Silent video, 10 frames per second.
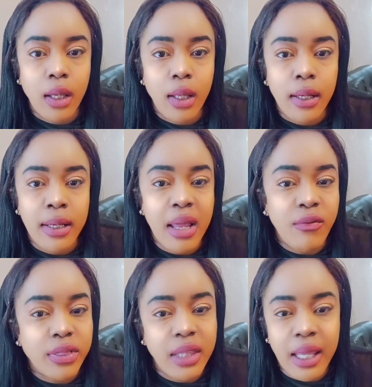
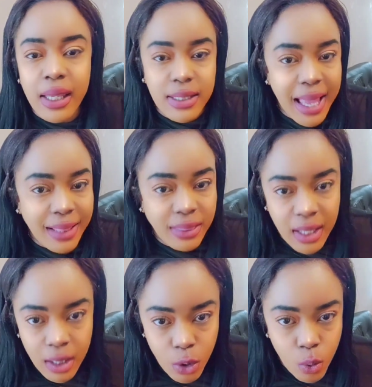Never think it's at
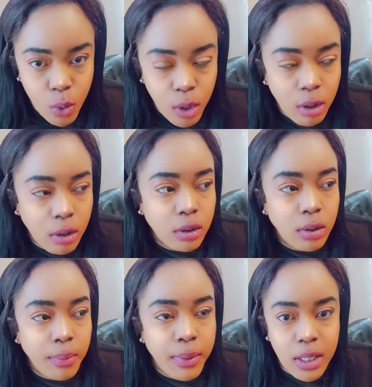the end of the world
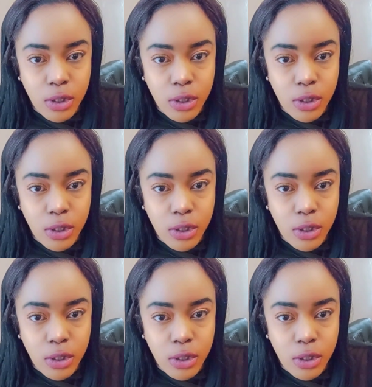because a